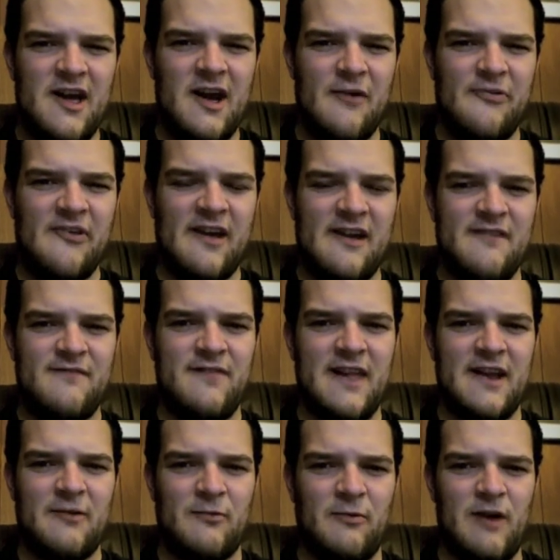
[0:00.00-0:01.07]
outside of,
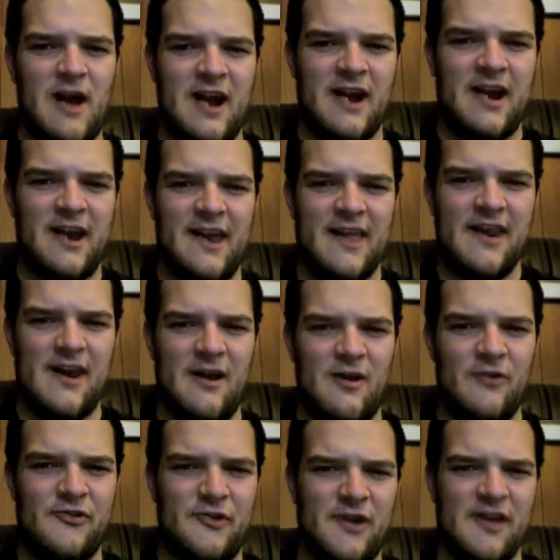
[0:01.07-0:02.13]
like, rock and
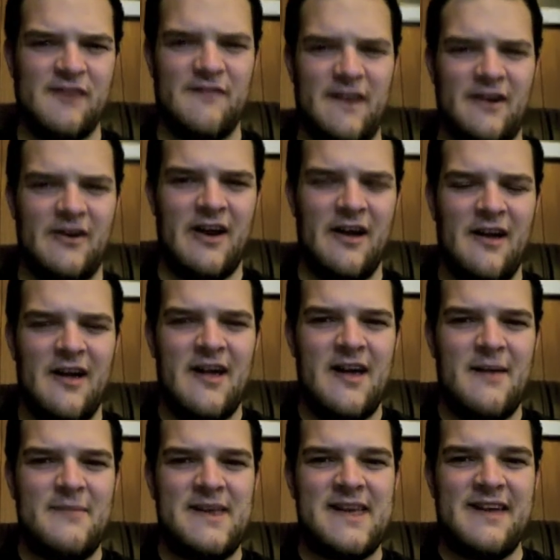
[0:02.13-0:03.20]
alternative era.
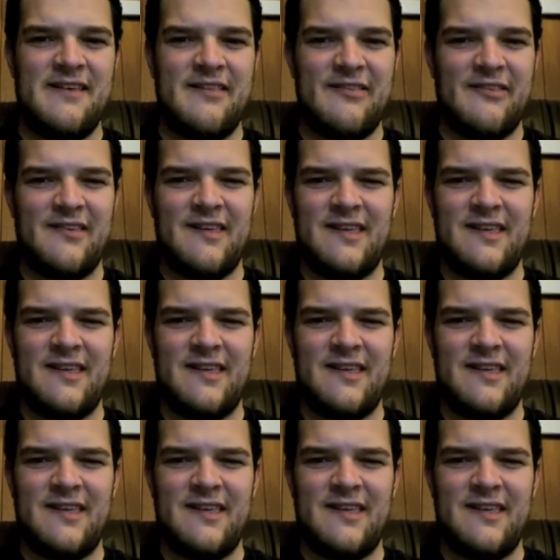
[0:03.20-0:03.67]
Because